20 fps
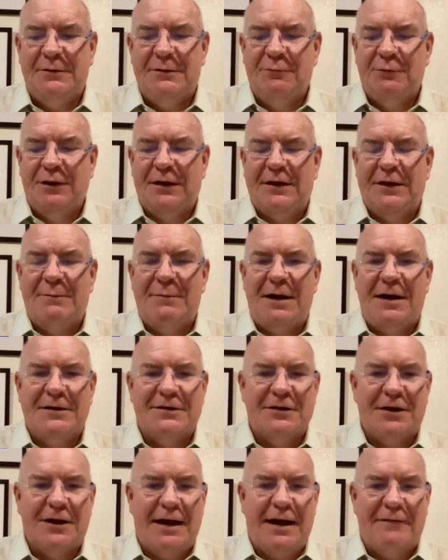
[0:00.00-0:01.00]
really
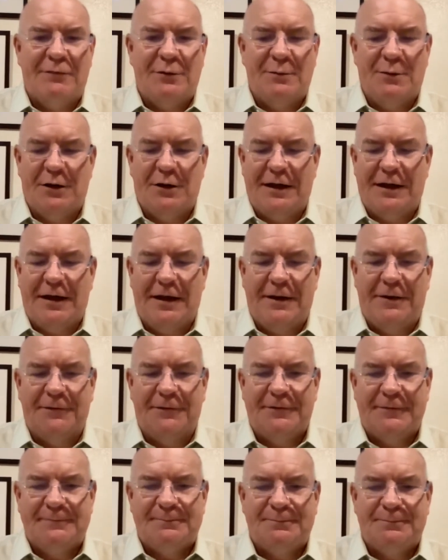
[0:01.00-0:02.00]
depends on everybody
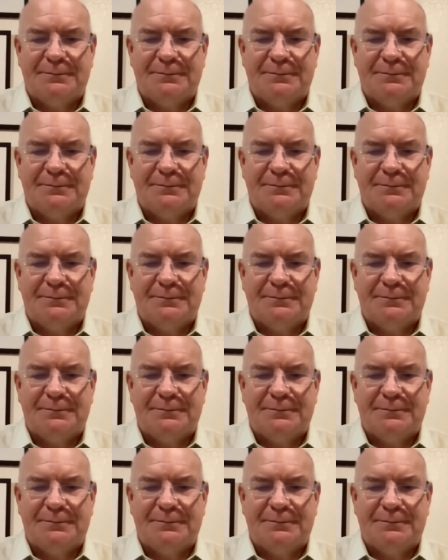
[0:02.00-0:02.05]
else.